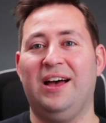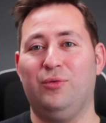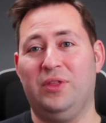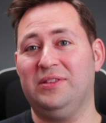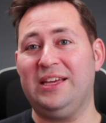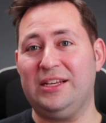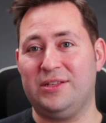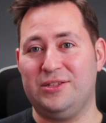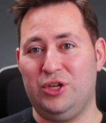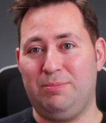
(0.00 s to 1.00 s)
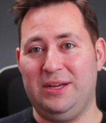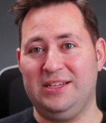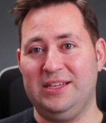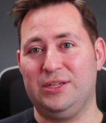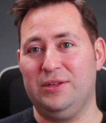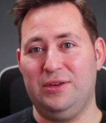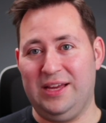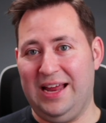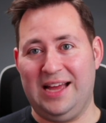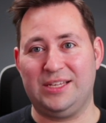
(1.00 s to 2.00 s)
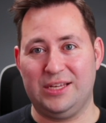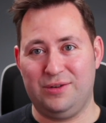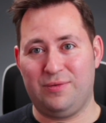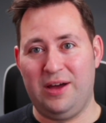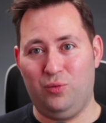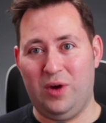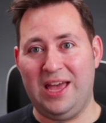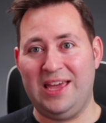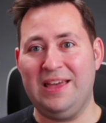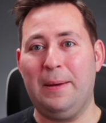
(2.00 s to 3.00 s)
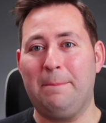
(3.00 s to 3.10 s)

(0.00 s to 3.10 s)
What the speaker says: with a link to the GPT so that you can access it right away.